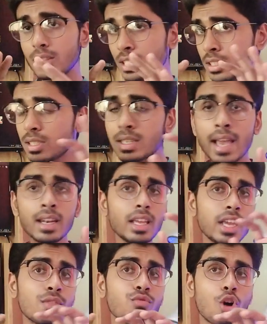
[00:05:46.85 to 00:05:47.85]
This is an
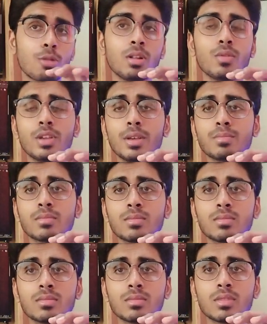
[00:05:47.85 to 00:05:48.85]
informal way.
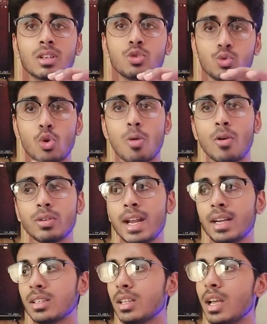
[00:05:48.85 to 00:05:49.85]
You know about
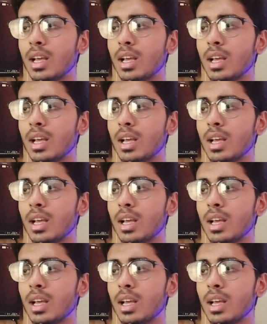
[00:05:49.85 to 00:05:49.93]
that?